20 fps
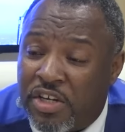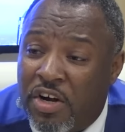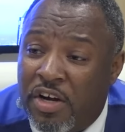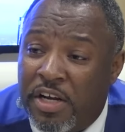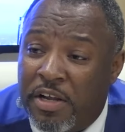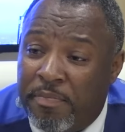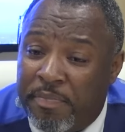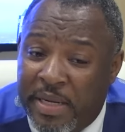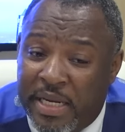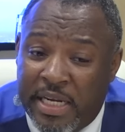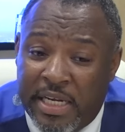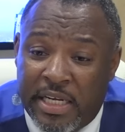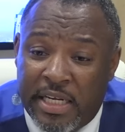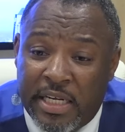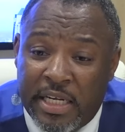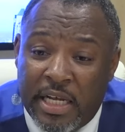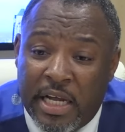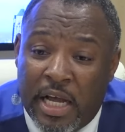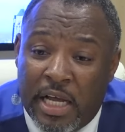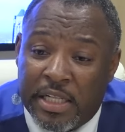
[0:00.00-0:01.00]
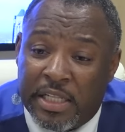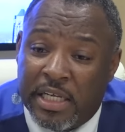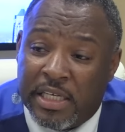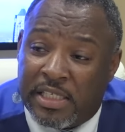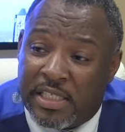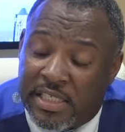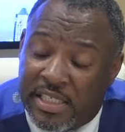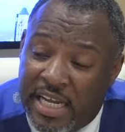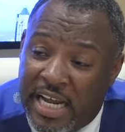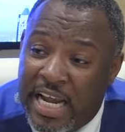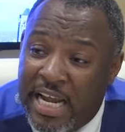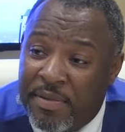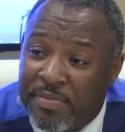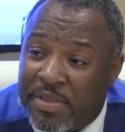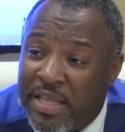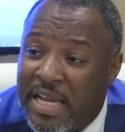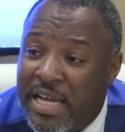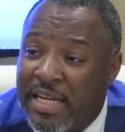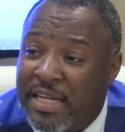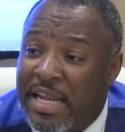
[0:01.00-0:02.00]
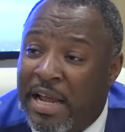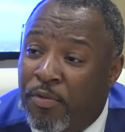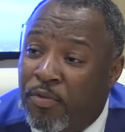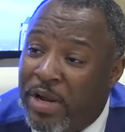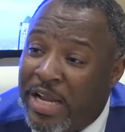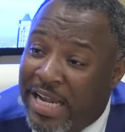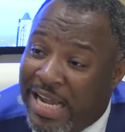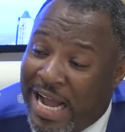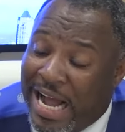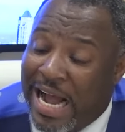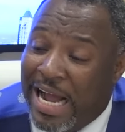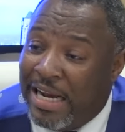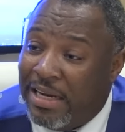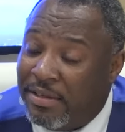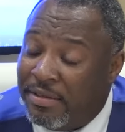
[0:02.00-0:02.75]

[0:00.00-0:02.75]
going to be the same thing that we got.